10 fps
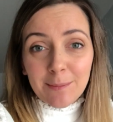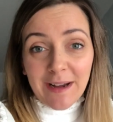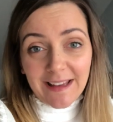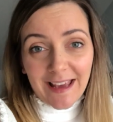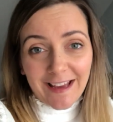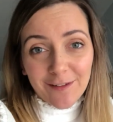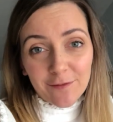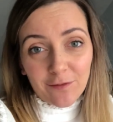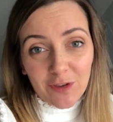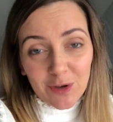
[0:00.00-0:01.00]
might get
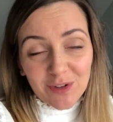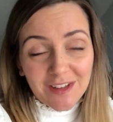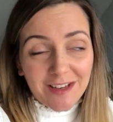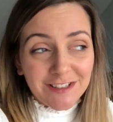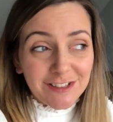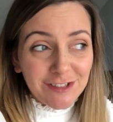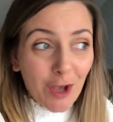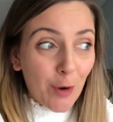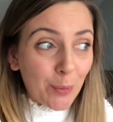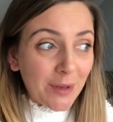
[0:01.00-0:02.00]
confusing.
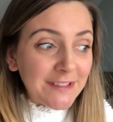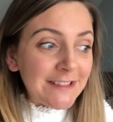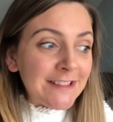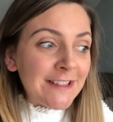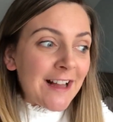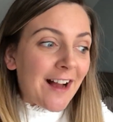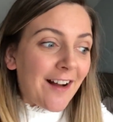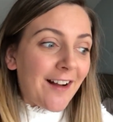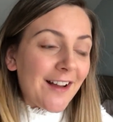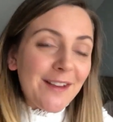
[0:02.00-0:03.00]
So
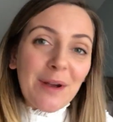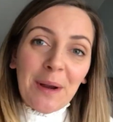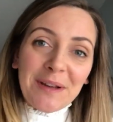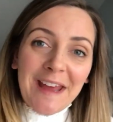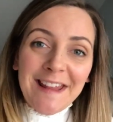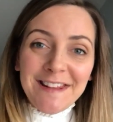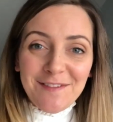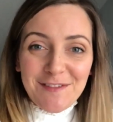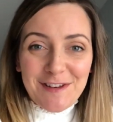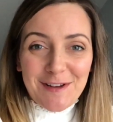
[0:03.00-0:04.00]
I'm going to end the
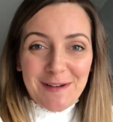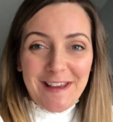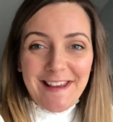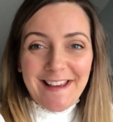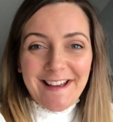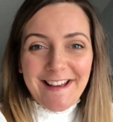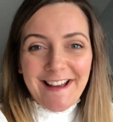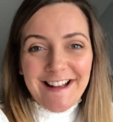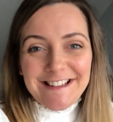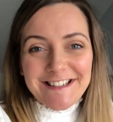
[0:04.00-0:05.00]
video here
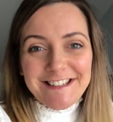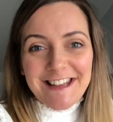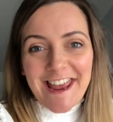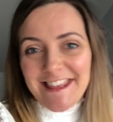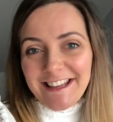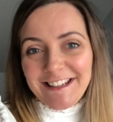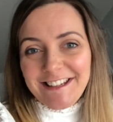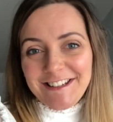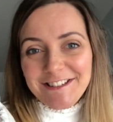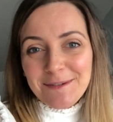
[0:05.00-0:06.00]
and just say thank
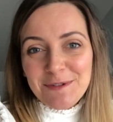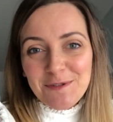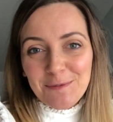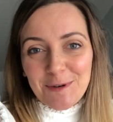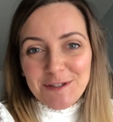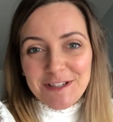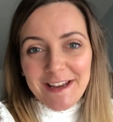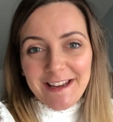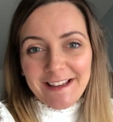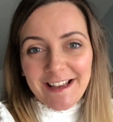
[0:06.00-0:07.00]
you so much for
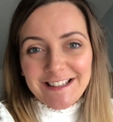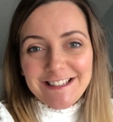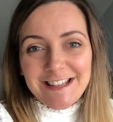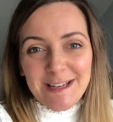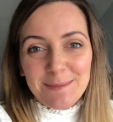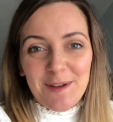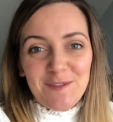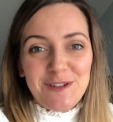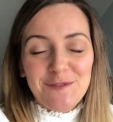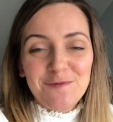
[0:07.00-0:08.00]
watching. As I said, a bit of a
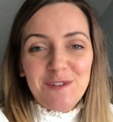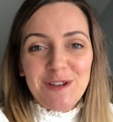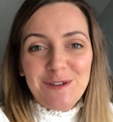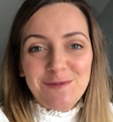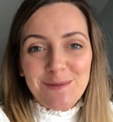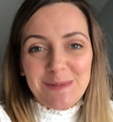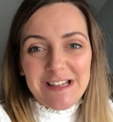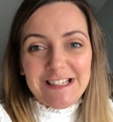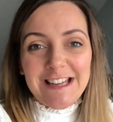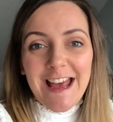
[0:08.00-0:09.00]
different video for me
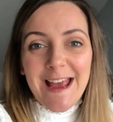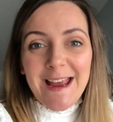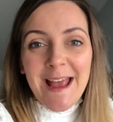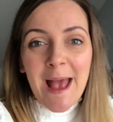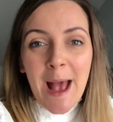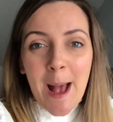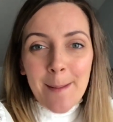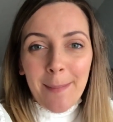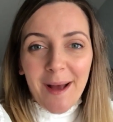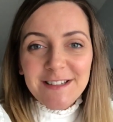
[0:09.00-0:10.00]
today,
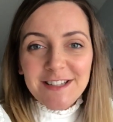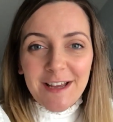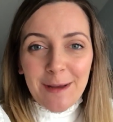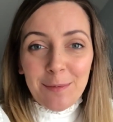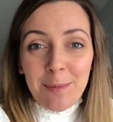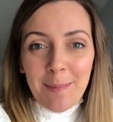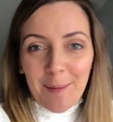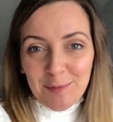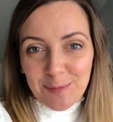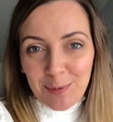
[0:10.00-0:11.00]
but I will be back
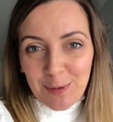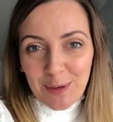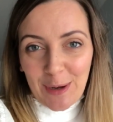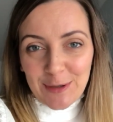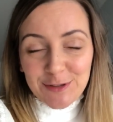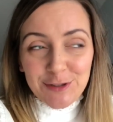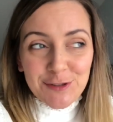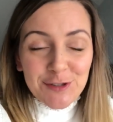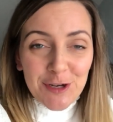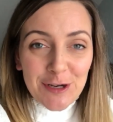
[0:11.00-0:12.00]
with a podcast
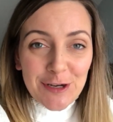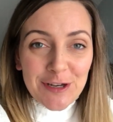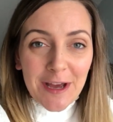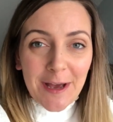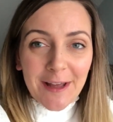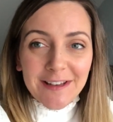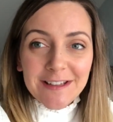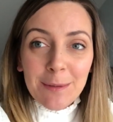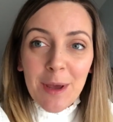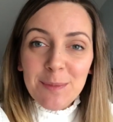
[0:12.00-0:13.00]
soon and
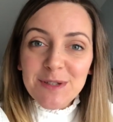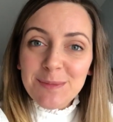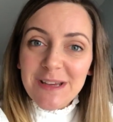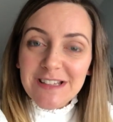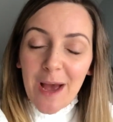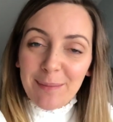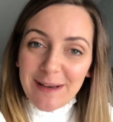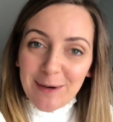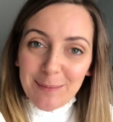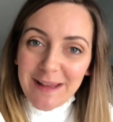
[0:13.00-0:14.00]
I'm hoping to mix it up a
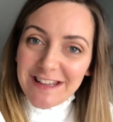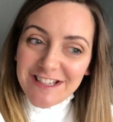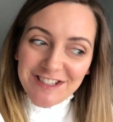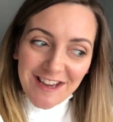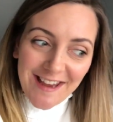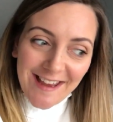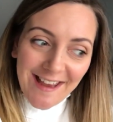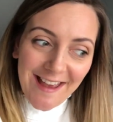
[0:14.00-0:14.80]
little bit this year,